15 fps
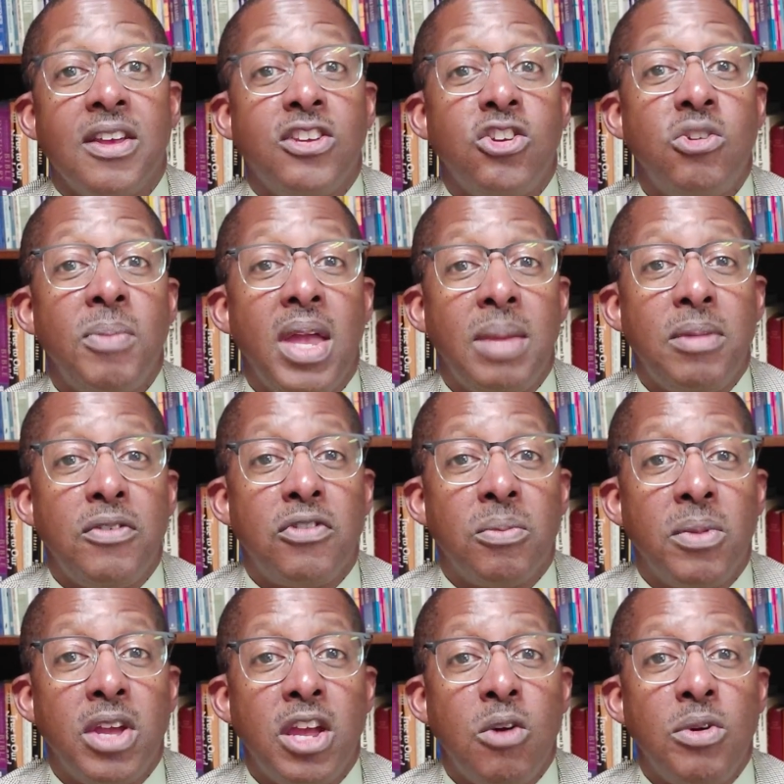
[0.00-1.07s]
You may be
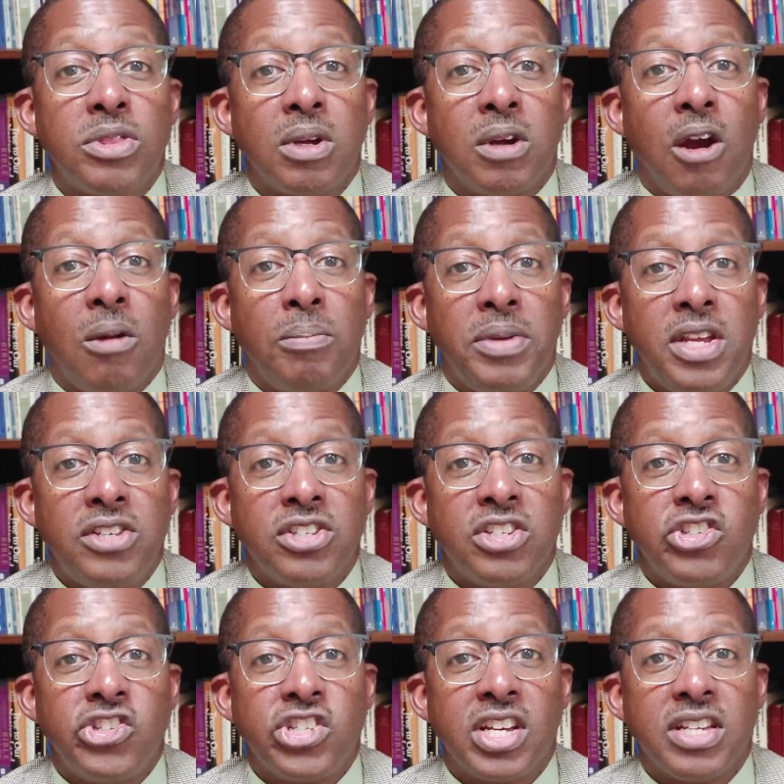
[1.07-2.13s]
familiar with our Peace
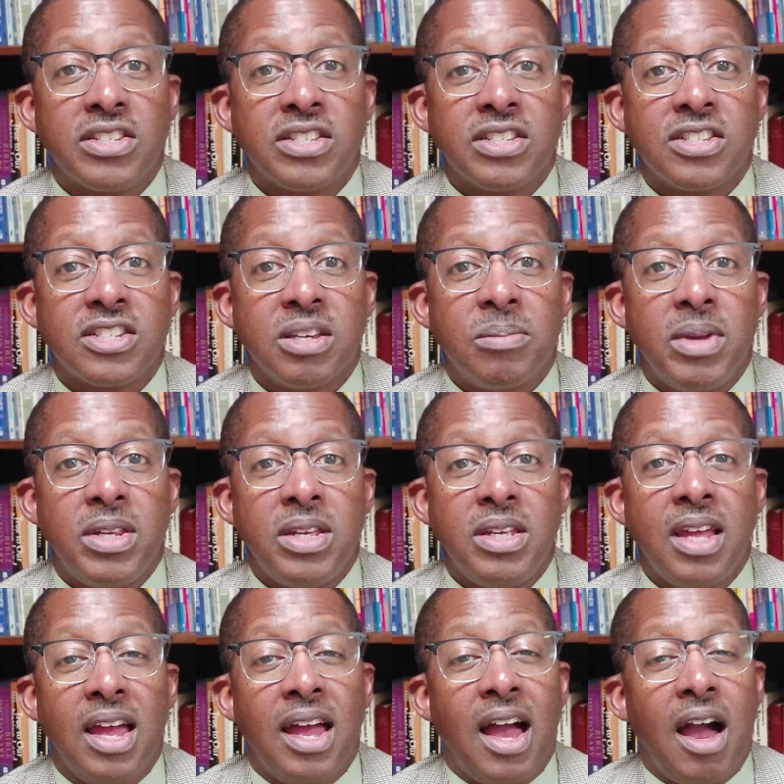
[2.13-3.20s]
and Justice Committee,